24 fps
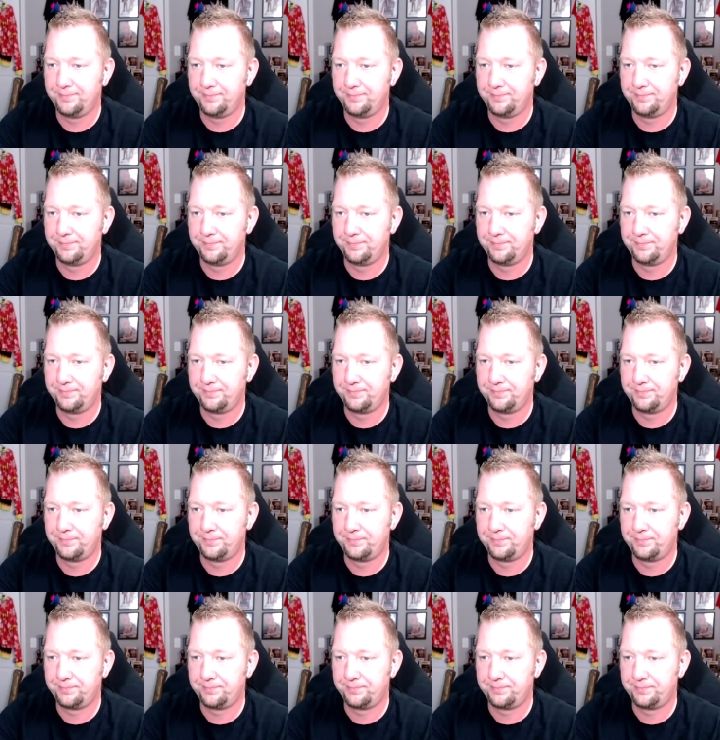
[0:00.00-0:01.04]

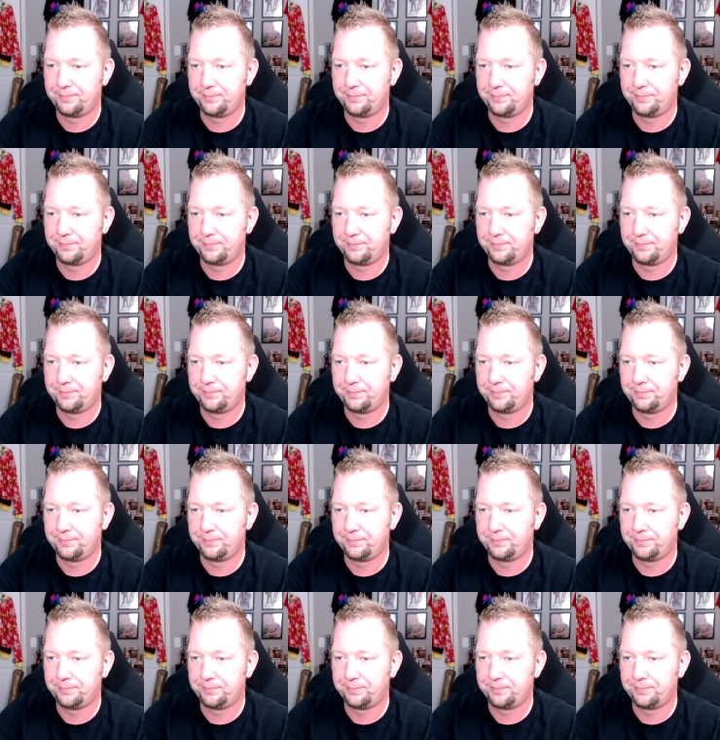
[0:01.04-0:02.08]

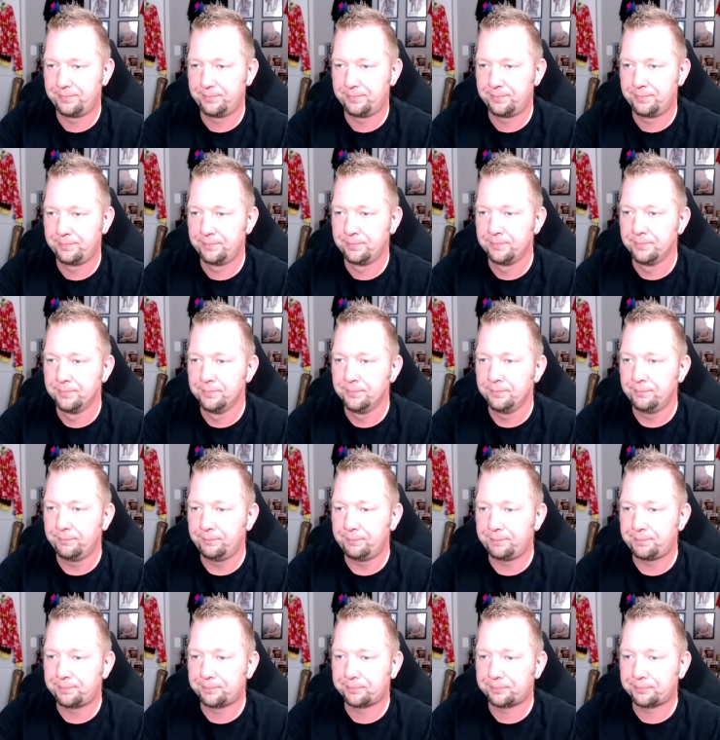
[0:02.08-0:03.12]

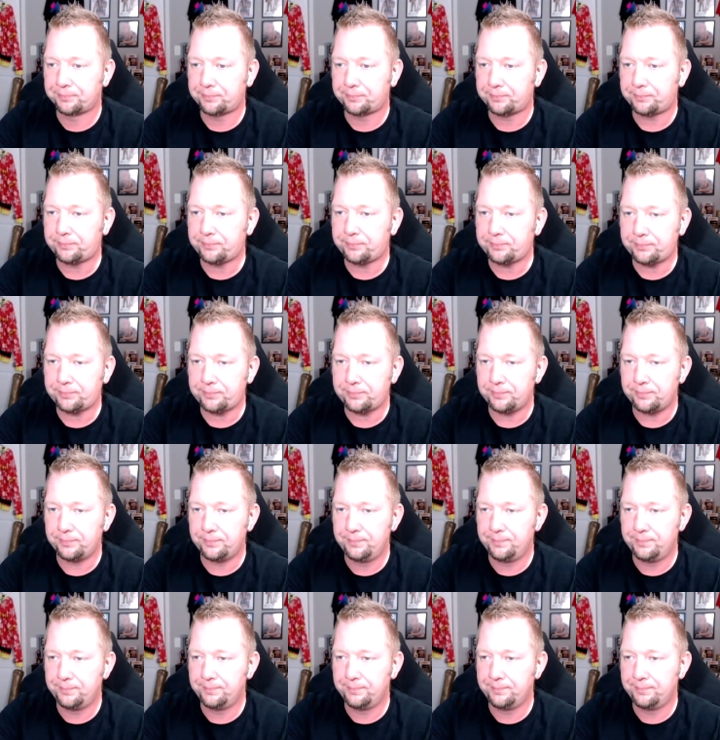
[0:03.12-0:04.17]
(silence)